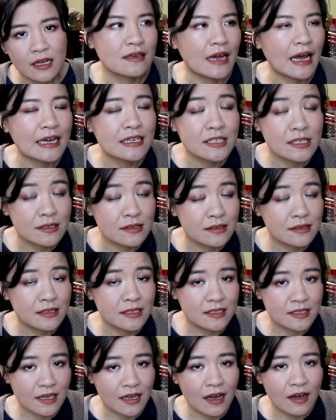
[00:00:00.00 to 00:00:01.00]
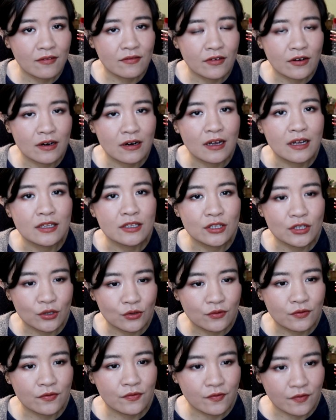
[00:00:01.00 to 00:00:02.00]
I just discover a
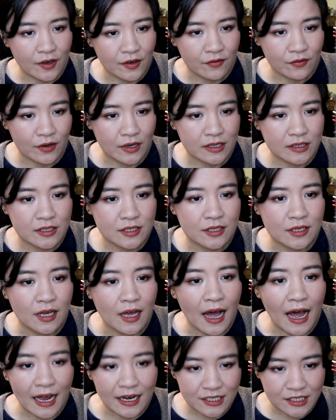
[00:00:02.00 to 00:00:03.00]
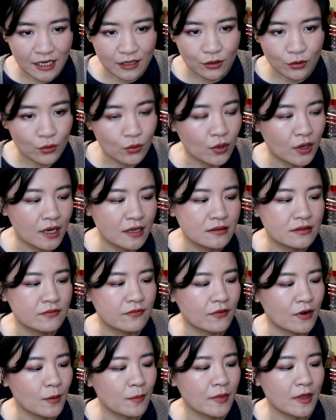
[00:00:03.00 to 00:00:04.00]
new favorite eyeshadow quad
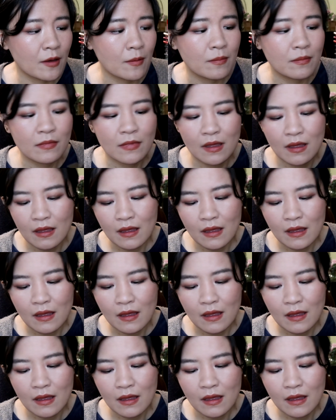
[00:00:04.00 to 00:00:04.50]
from them.